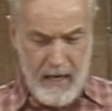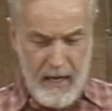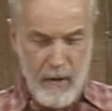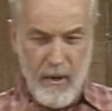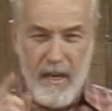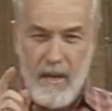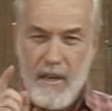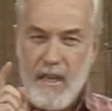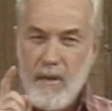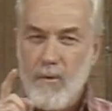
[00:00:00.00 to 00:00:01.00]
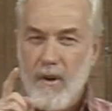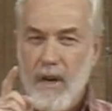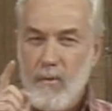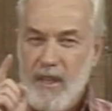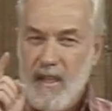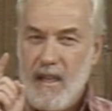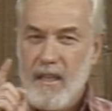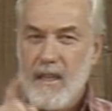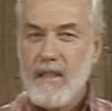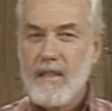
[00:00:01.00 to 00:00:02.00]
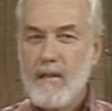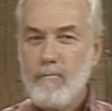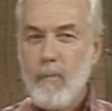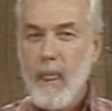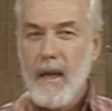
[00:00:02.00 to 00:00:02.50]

And we hit a key word. We said custom.